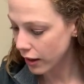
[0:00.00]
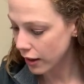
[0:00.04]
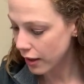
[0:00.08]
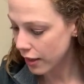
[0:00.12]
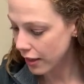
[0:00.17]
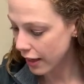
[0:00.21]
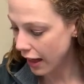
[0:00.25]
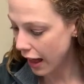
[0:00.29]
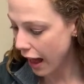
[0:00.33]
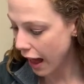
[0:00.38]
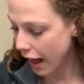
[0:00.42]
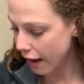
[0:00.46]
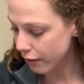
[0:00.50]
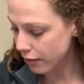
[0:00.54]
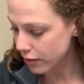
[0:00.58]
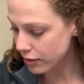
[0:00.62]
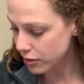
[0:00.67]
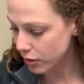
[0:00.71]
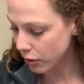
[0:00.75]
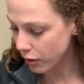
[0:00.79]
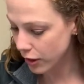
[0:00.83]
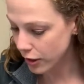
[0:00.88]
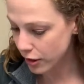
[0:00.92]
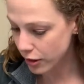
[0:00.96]
that I was
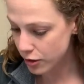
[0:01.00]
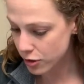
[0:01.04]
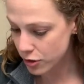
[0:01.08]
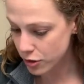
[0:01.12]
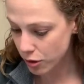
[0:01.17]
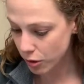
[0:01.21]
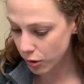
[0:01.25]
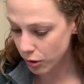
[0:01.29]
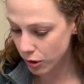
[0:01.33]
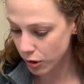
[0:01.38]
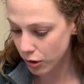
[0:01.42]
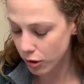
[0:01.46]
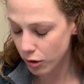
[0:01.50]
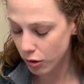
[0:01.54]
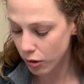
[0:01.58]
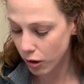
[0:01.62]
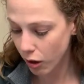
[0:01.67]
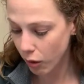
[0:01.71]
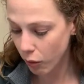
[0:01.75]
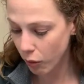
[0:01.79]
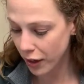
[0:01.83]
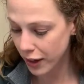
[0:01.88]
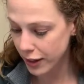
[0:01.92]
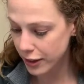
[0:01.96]
going to show you a
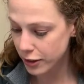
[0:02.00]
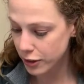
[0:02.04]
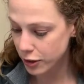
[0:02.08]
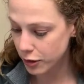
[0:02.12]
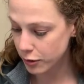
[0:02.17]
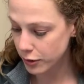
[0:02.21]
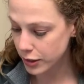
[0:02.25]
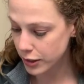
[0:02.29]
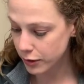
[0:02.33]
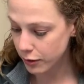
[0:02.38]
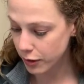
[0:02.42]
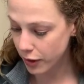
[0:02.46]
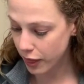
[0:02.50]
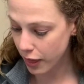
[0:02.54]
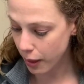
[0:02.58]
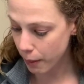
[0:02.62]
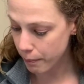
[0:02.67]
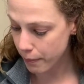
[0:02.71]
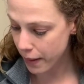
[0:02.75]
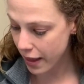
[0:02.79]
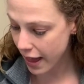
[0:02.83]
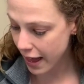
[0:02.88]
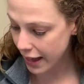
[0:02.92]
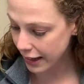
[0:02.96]
way to do it with a
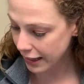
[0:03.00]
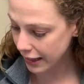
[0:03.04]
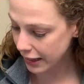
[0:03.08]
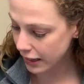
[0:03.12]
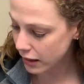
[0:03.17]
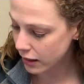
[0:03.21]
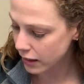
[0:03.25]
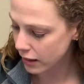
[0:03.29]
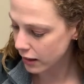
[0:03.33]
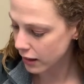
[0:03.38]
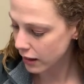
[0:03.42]
penny.